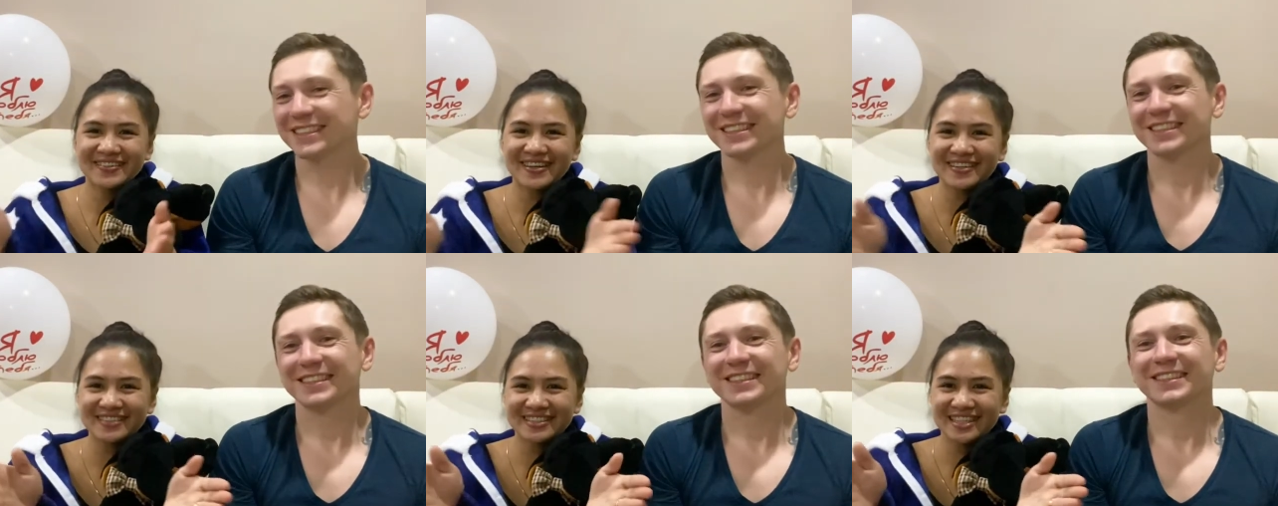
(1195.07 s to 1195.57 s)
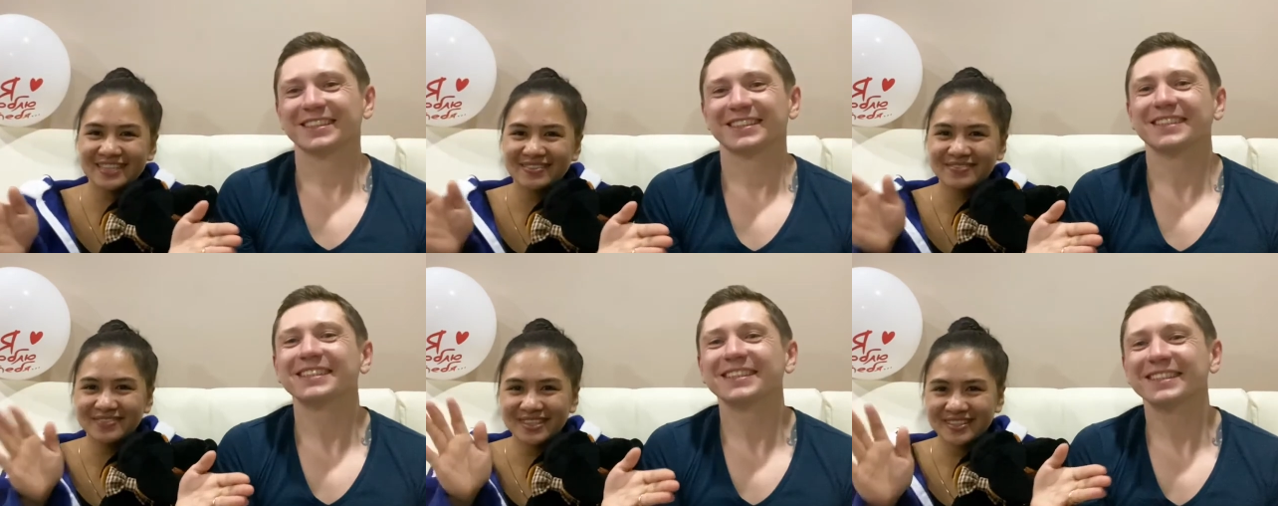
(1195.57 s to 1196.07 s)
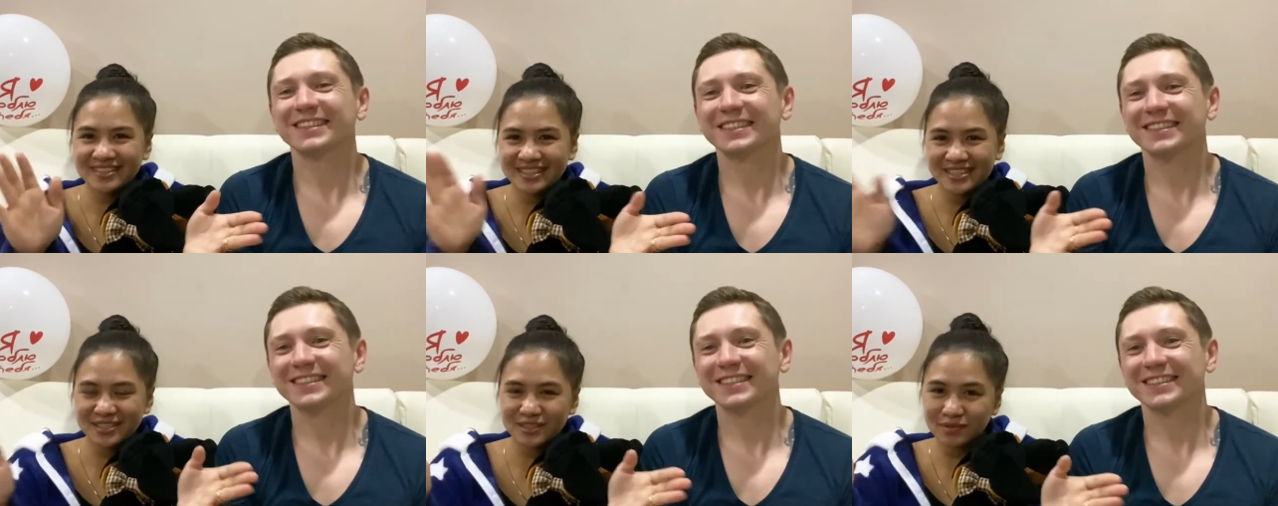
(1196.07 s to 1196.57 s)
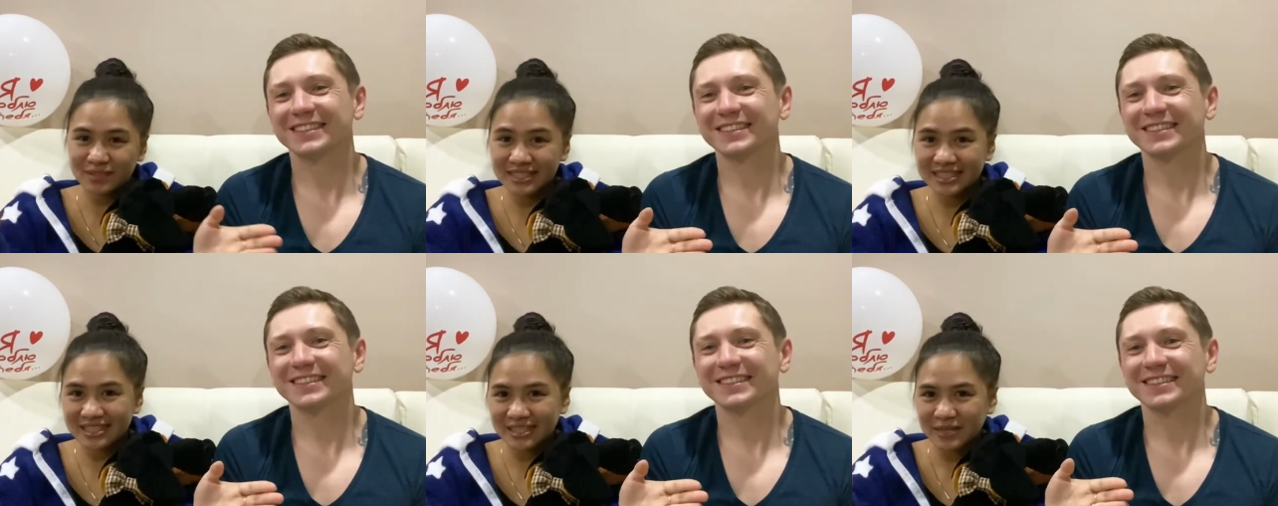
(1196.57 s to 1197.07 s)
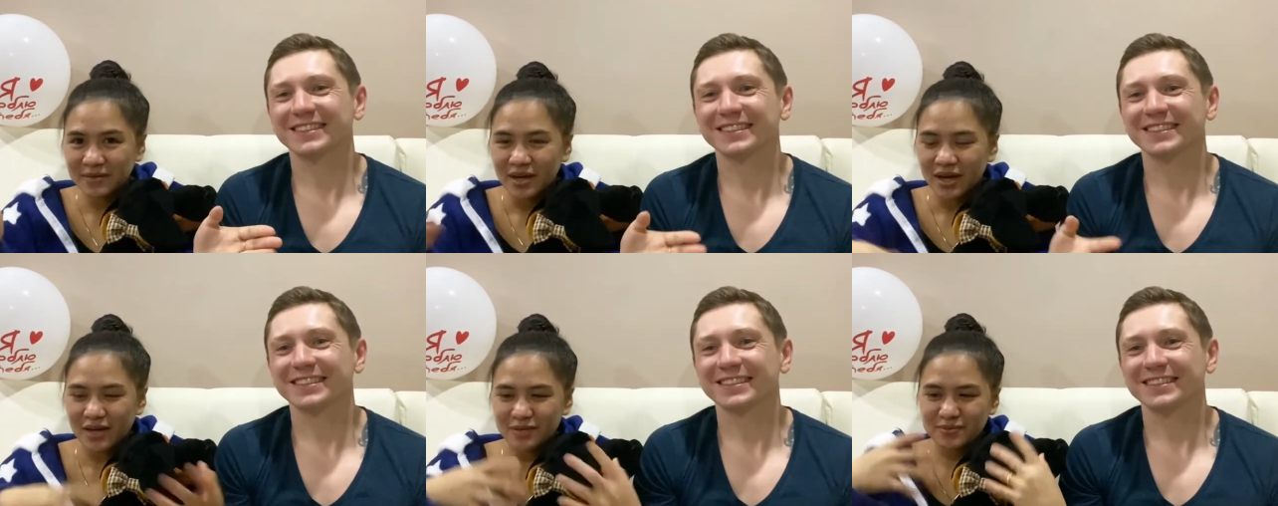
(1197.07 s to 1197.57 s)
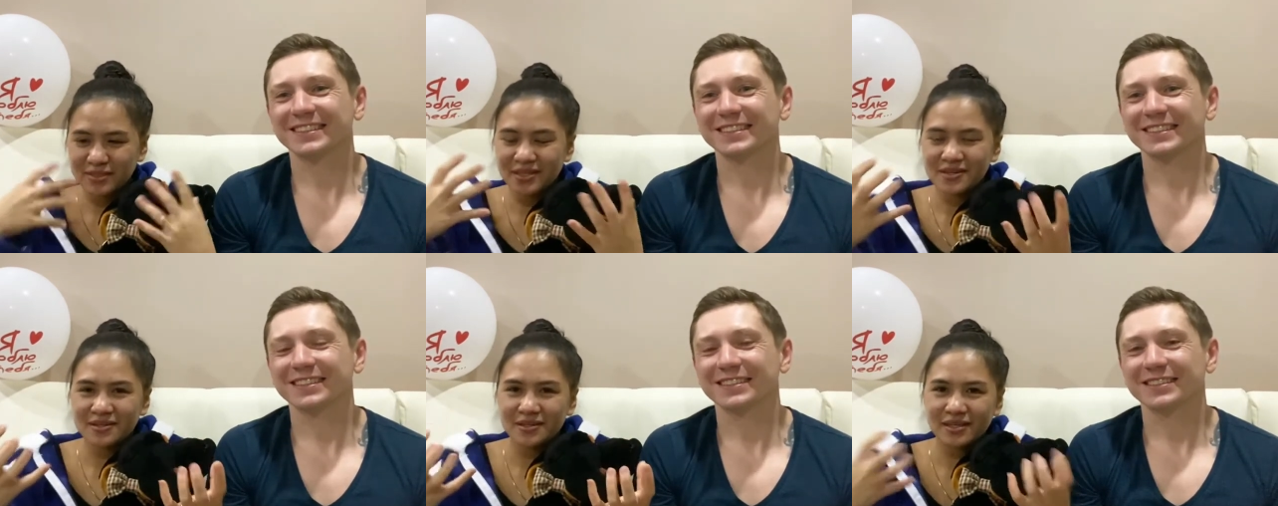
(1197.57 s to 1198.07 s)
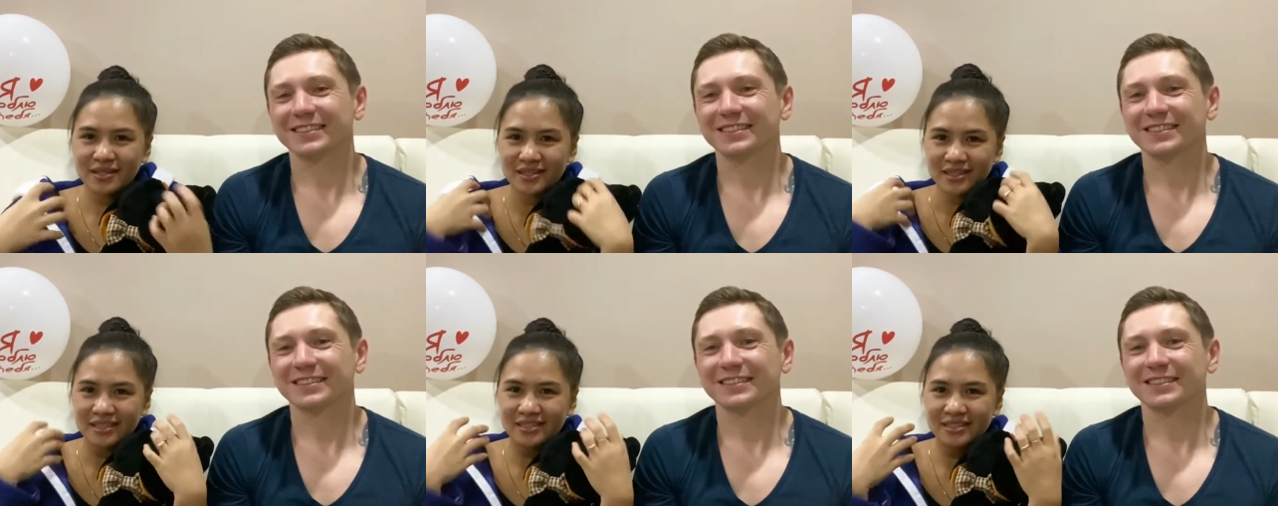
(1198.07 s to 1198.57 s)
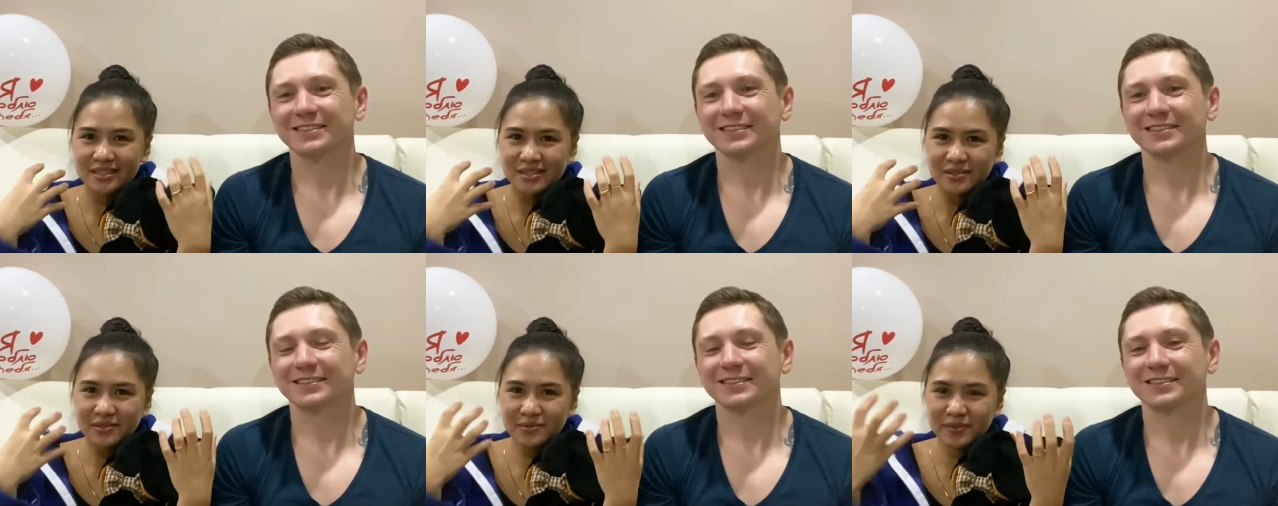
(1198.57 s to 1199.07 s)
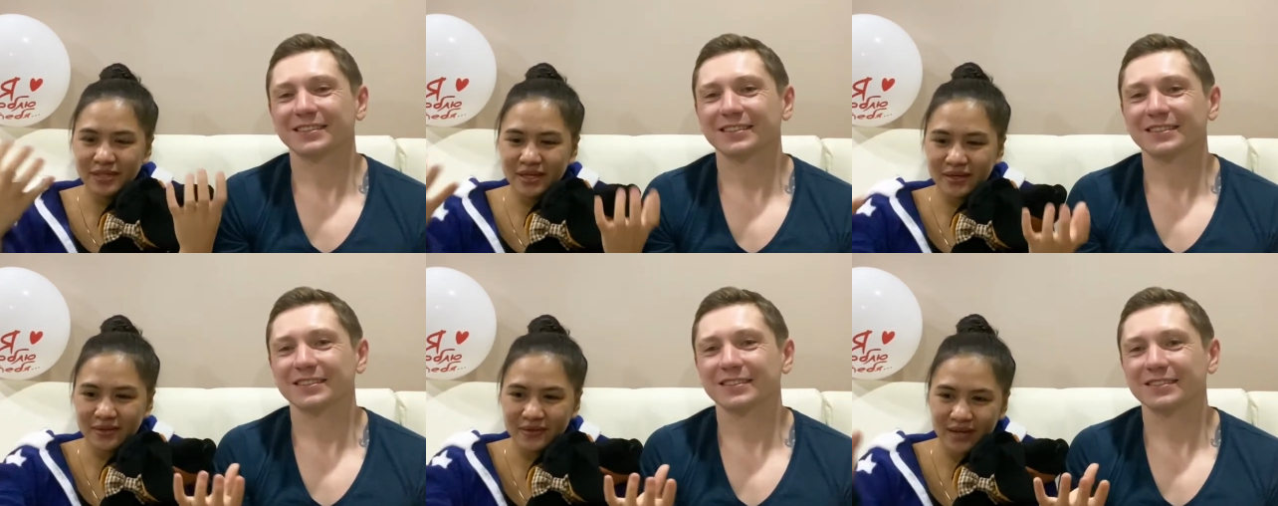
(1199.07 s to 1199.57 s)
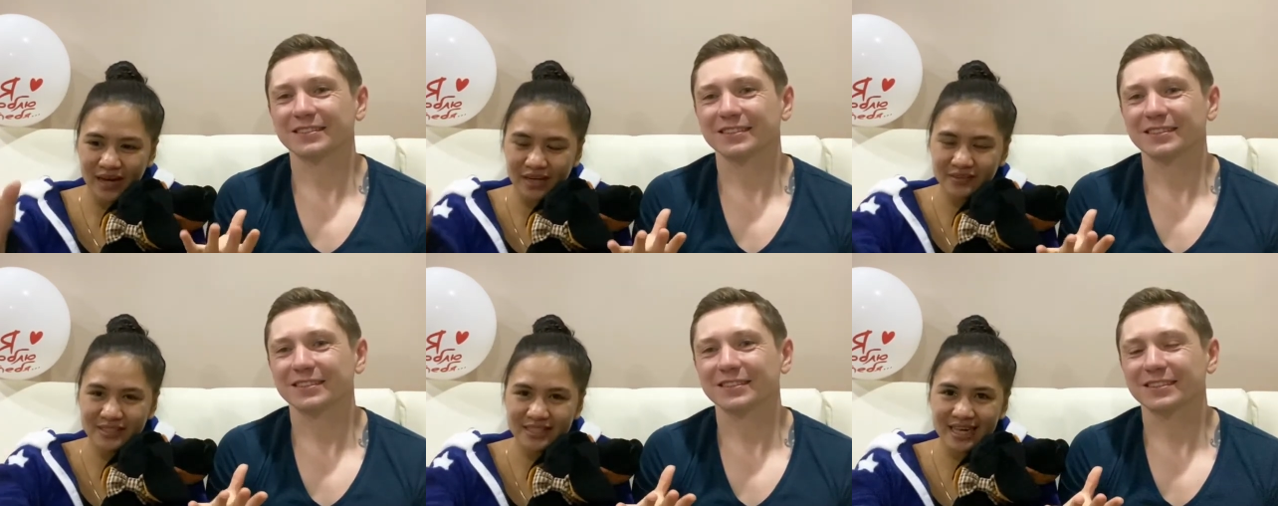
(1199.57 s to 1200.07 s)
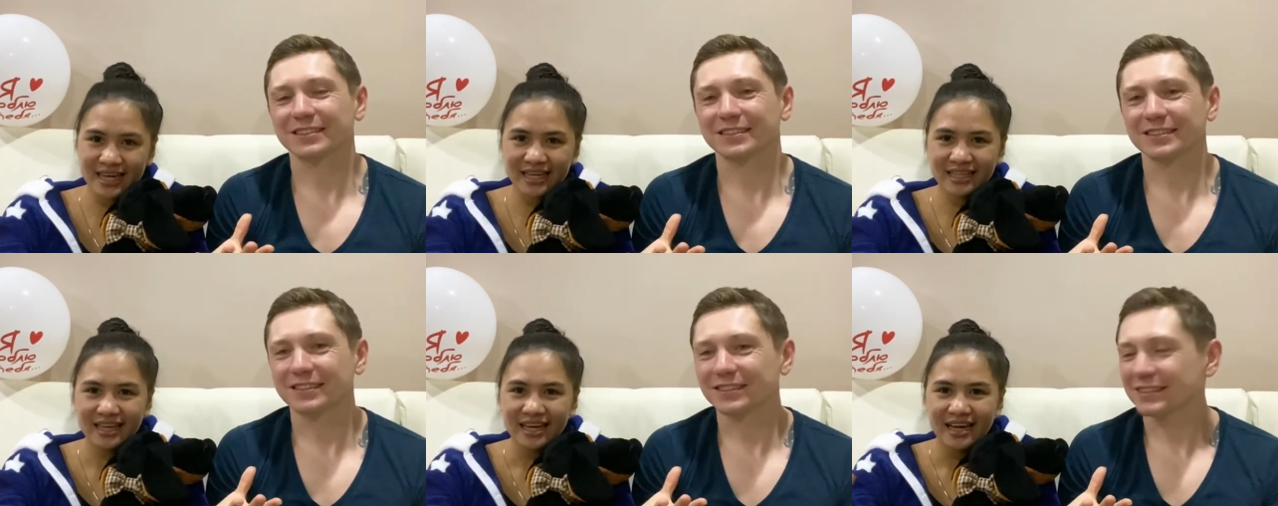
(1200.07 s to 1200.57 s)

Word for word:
Speaker 1: outside, because there's winter, and we go and we go outside,